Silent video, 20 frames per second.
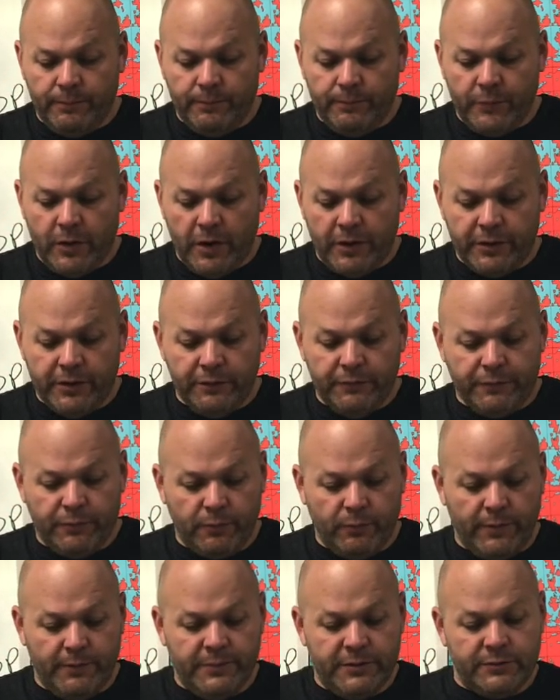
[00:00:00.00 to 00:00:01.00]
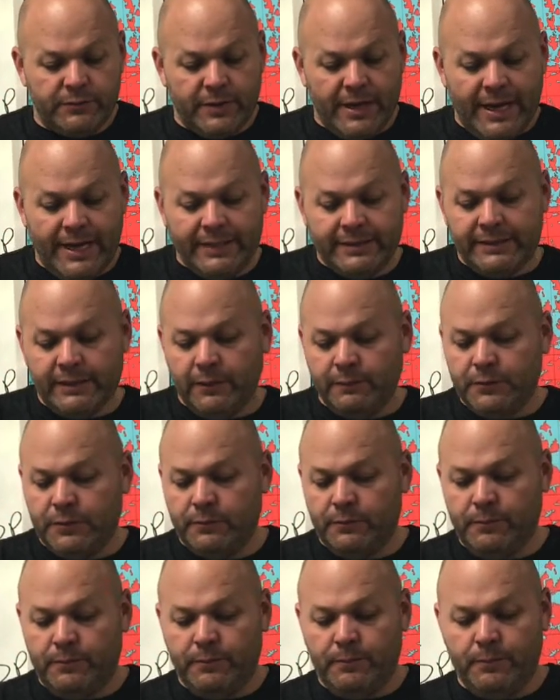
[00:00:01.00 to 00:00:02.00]
argued for women's rights, helped
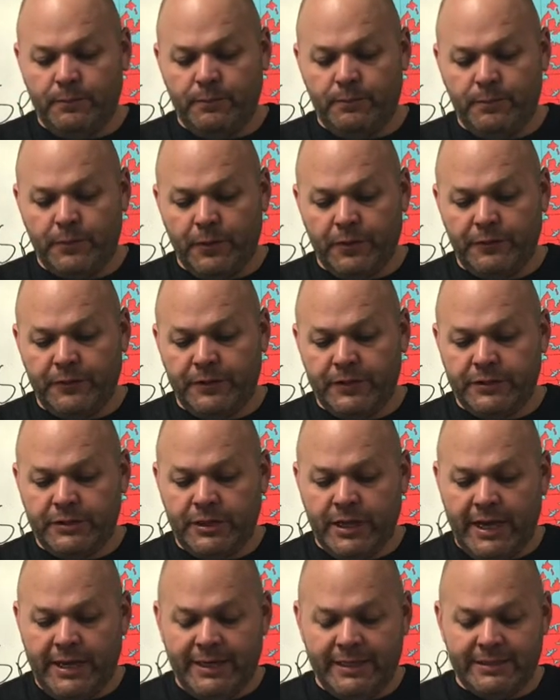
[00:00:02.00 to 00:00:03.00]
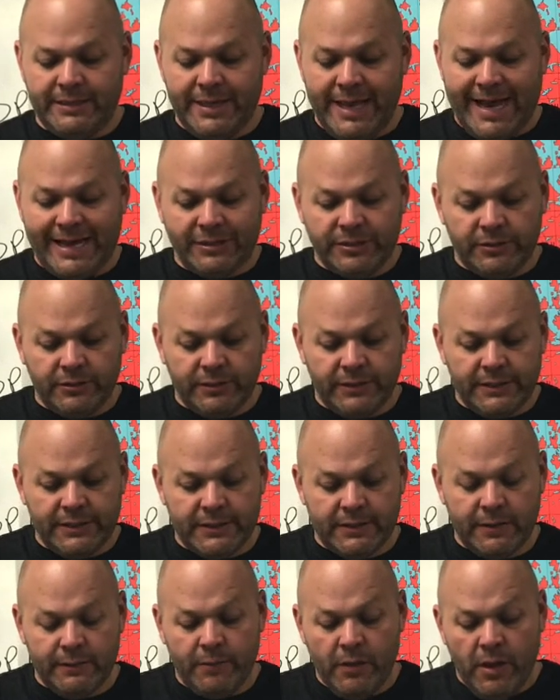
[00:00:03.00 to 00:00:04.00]
to birth the Chinese
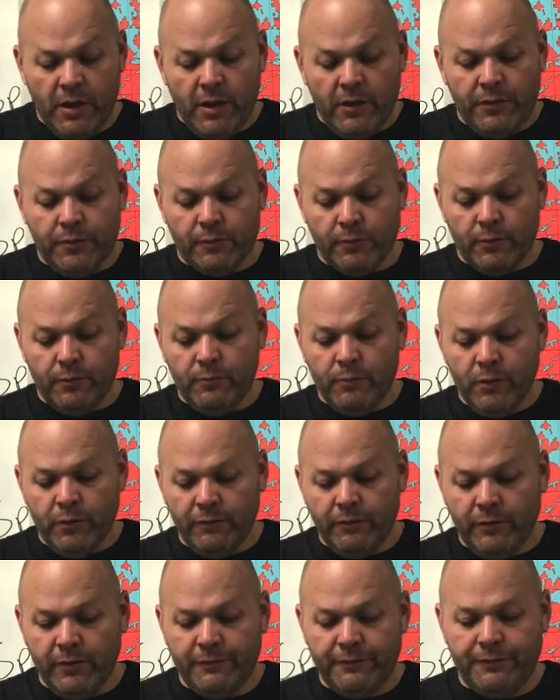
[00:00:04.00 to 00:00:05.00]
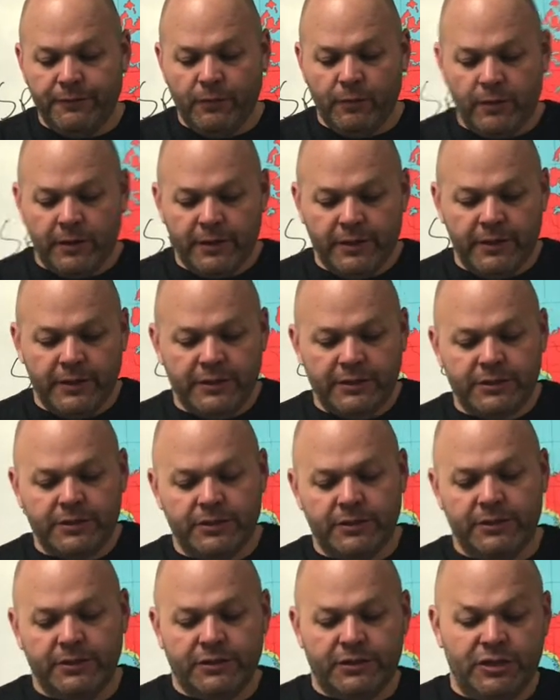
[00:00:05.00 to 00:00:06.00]
nationalism, the removal of foreigners.
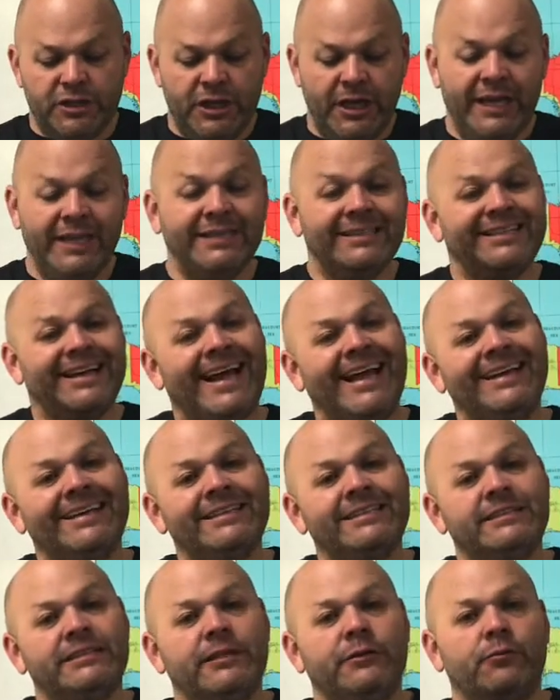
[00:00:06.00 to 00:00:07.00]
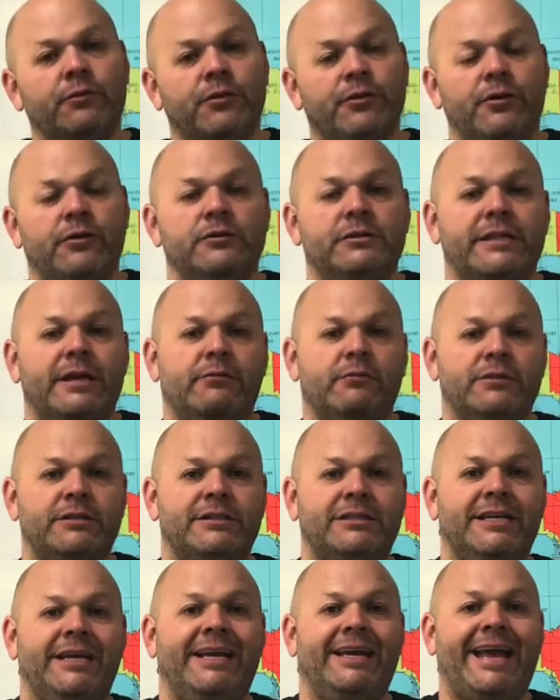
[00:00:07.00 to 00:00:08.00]
The Qing dynasty were those that were
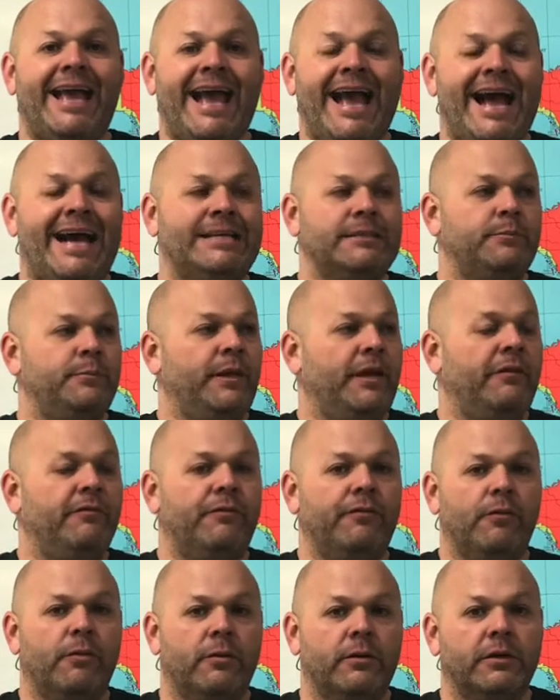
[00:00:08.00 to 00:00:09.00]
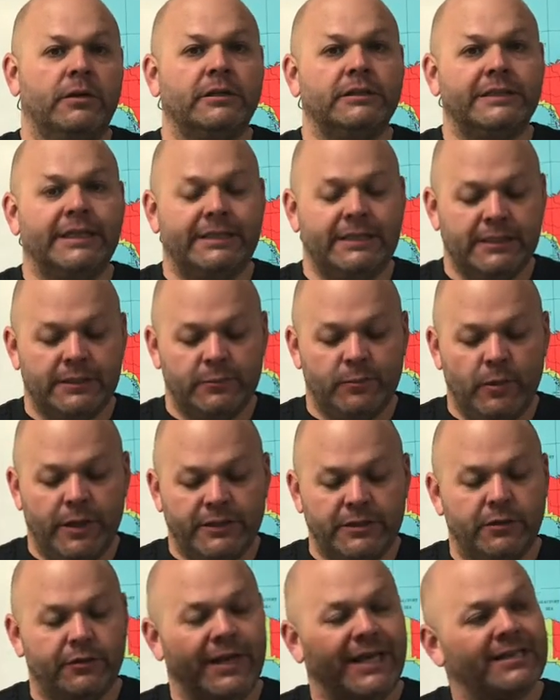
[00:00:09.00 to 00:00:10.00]
seen as being foreigners at this point.
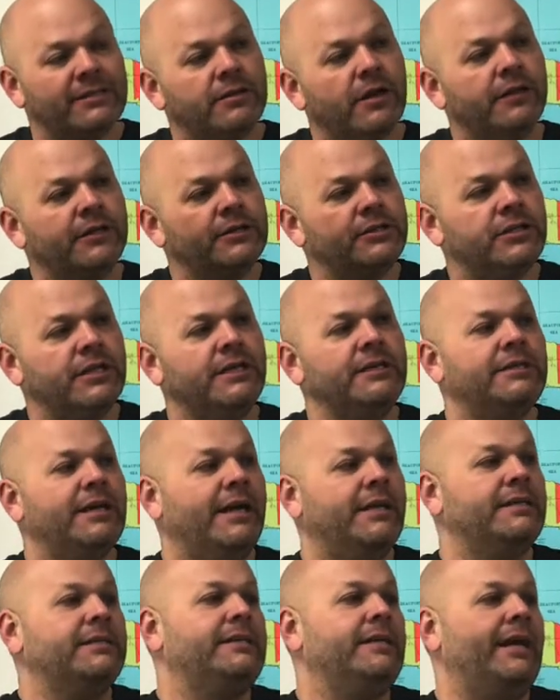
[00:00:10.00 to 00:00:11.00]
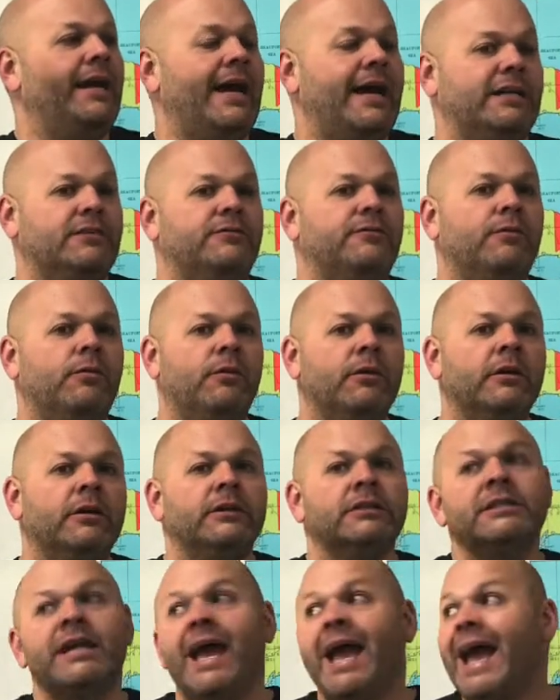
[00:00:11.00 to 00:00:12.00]
So they saw the Qing dynasty as
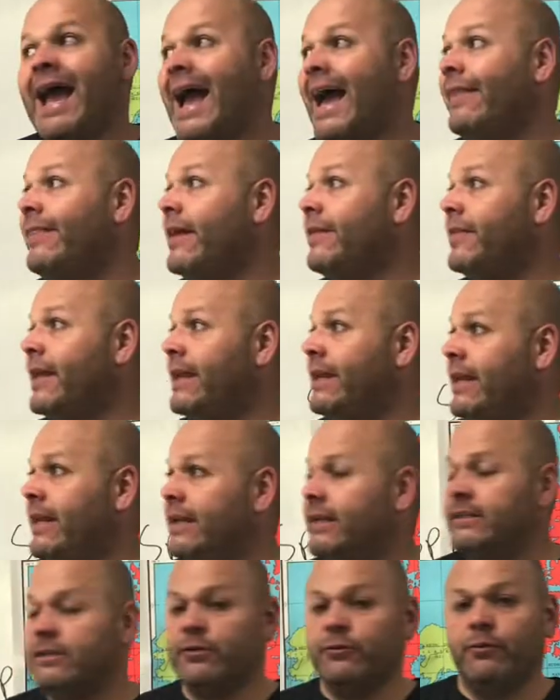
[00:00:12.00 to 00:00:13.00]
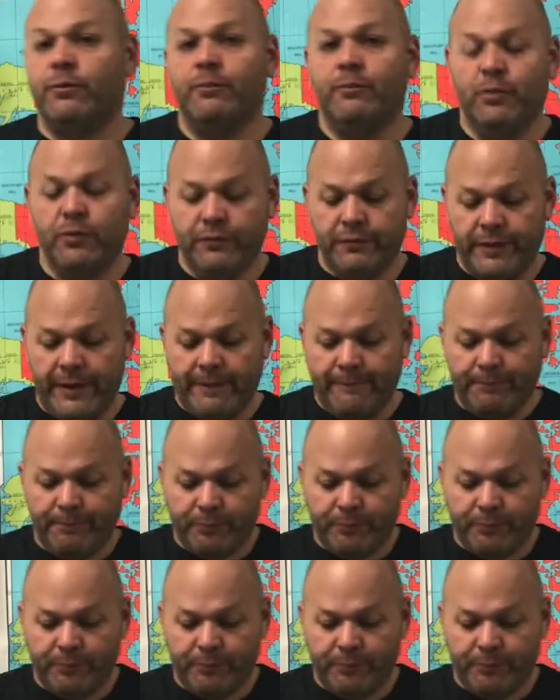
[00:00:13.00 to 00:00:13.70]
foreigners and that they needed to remove them.